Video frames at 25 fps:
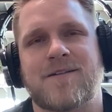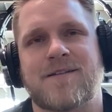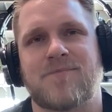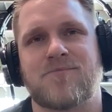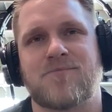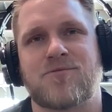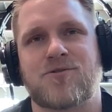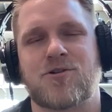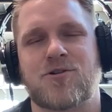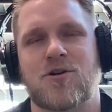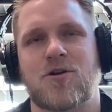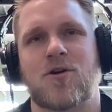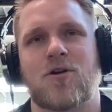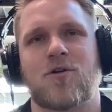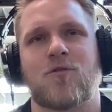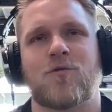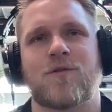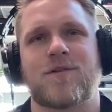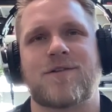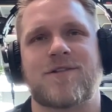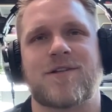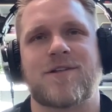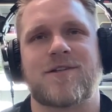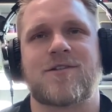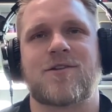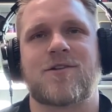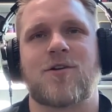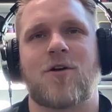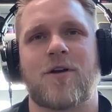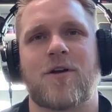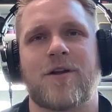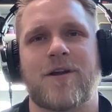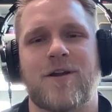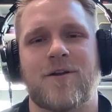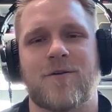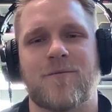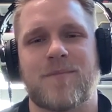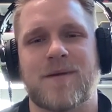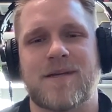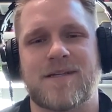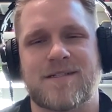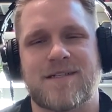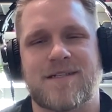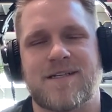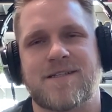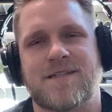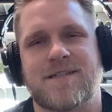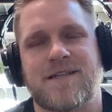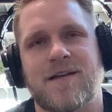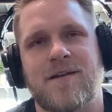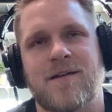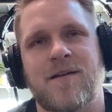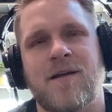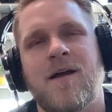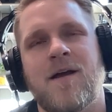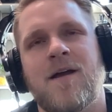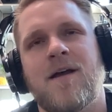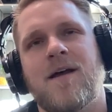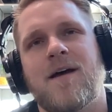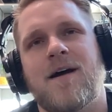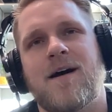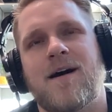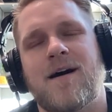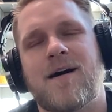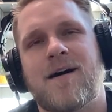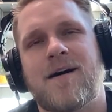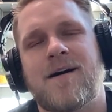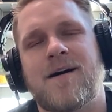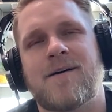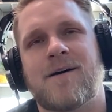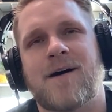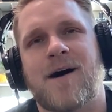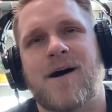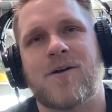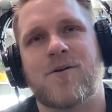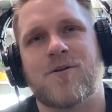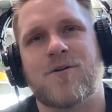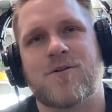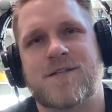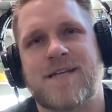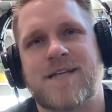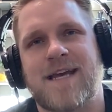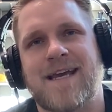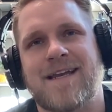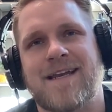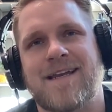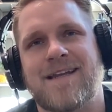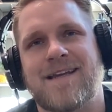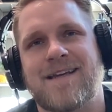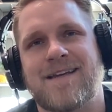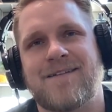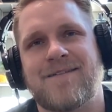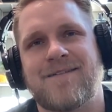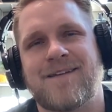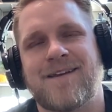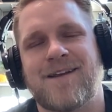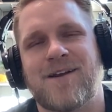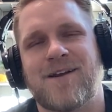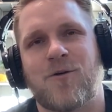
I'm sure, with just starting your business and understanding,